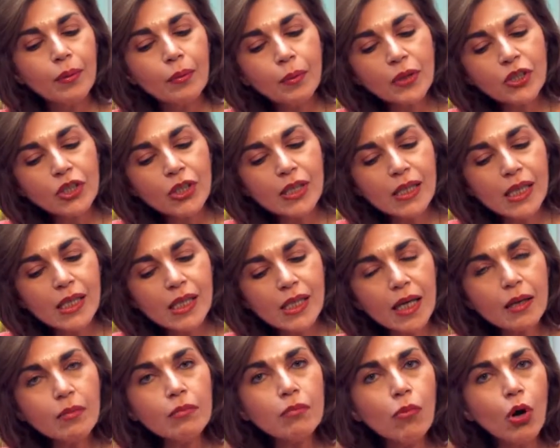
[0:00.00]
which is the
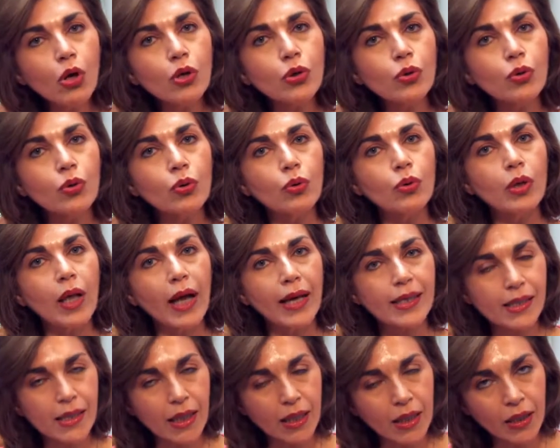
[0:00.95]
same molecule
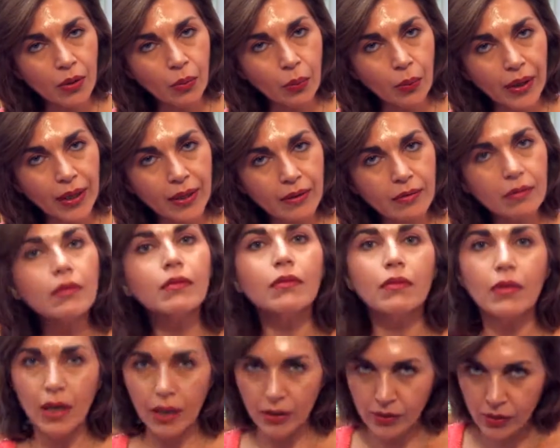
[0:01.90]
as the liquid.
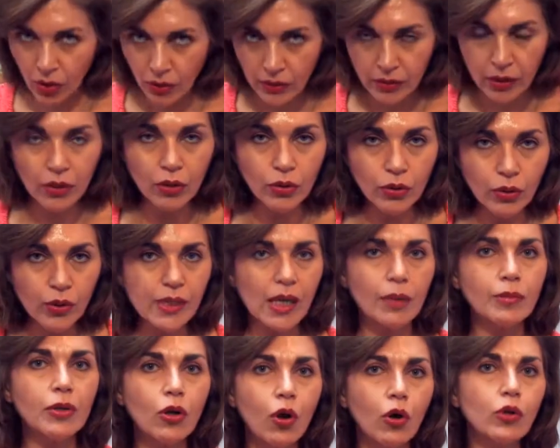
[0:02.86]
It's got the
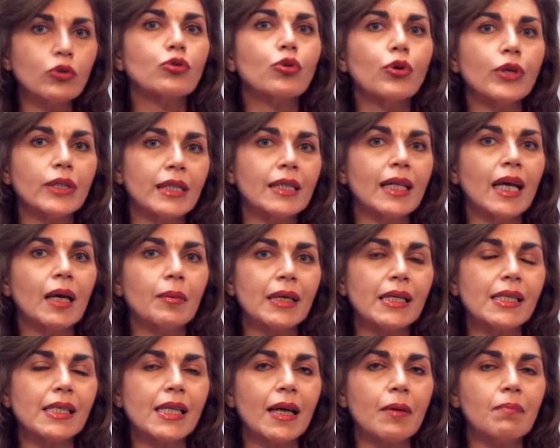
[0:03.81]
glucosamine chondroitin
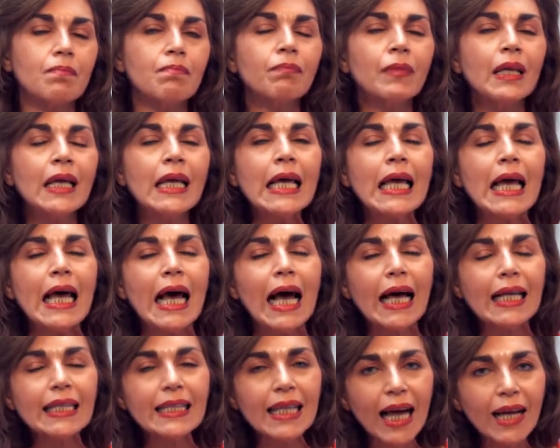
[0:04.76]
MSM.
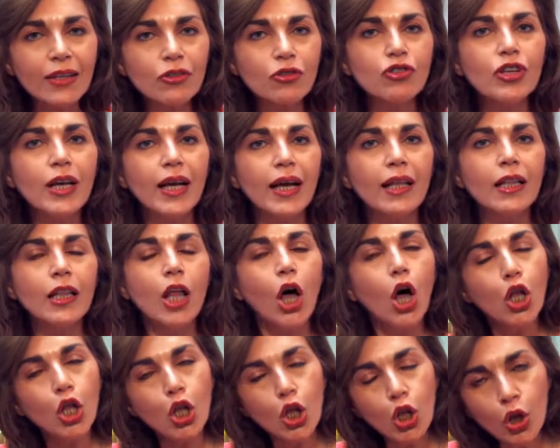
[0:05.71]
And that gel,
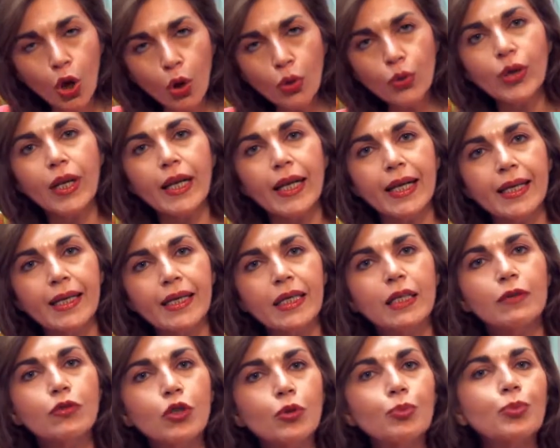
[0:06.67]
locally,
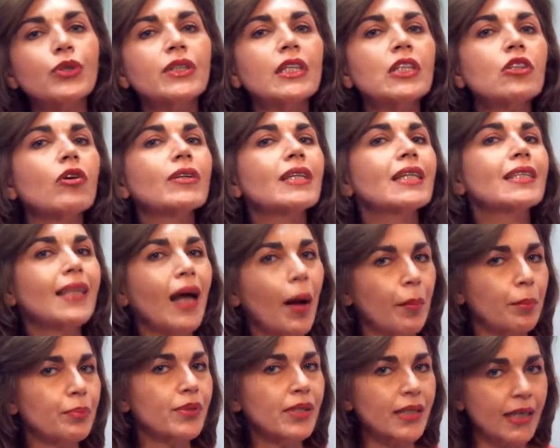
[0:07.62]
if you put it on a
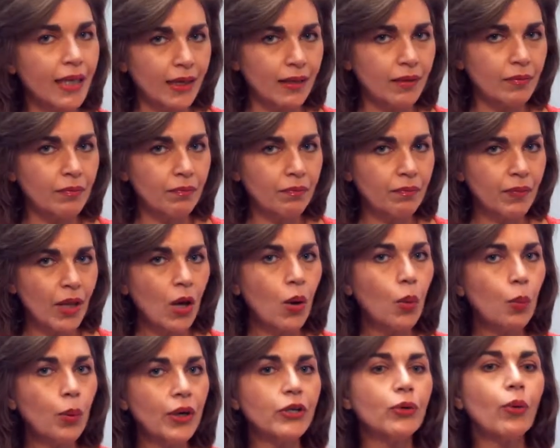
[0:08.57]
damp skin
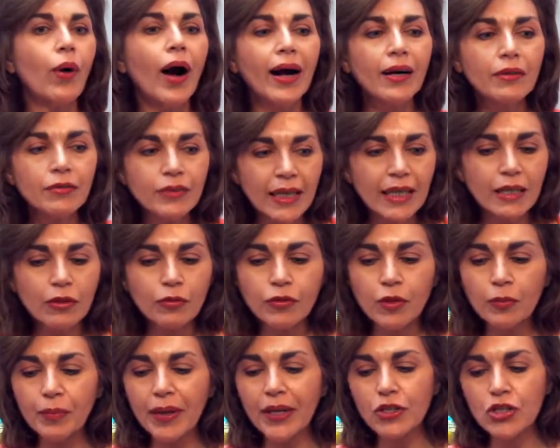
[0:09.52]
where you have the
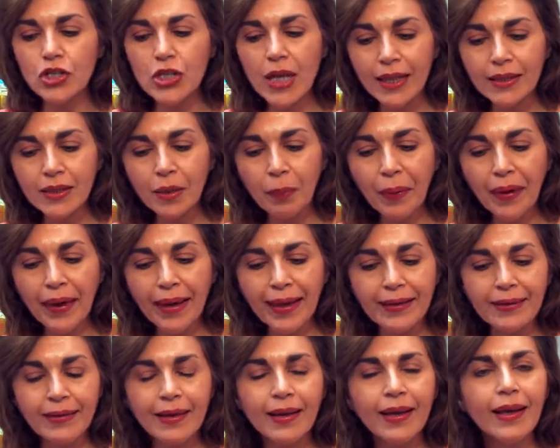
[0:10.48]
inflammation and the
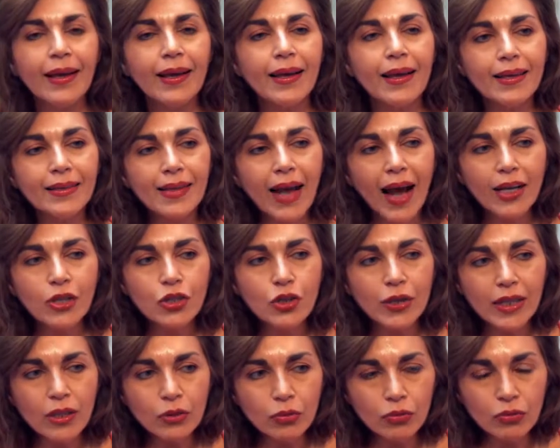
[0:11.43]
pain, it
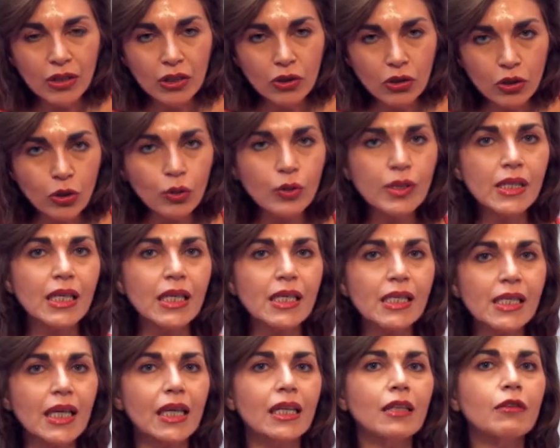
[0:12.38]
actually
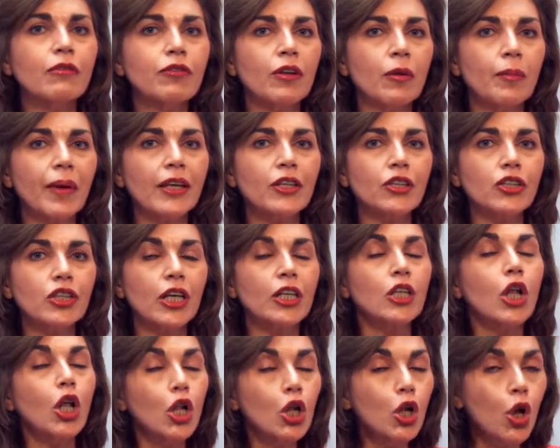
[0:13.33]
reduces the
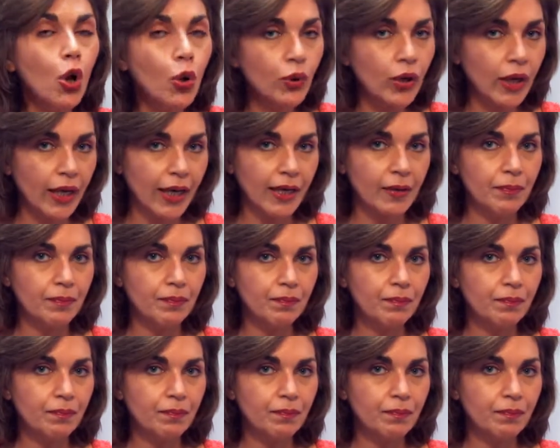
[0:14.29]
inflammation locally.